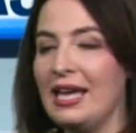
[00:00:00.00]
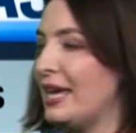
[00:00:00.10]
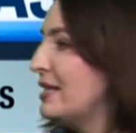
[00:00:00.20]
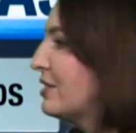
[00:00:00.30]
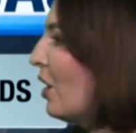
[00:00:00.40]

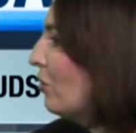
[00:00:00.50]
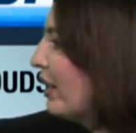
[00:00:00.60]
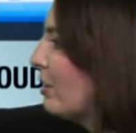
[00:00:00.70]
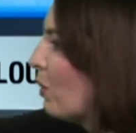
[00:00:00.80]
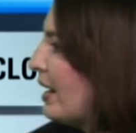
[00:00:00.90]
in Salt
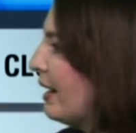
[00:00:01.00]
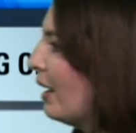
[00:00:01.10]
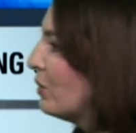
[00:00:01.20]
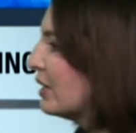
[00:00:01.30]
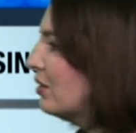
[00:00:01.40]
Lake right
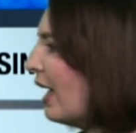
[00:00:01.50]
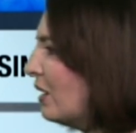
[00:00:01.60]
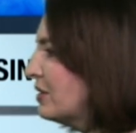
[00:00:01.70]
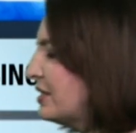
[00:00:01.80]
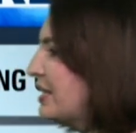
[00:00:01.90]
now with
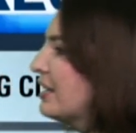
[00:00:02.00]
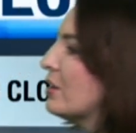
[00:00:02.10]
clouds sticking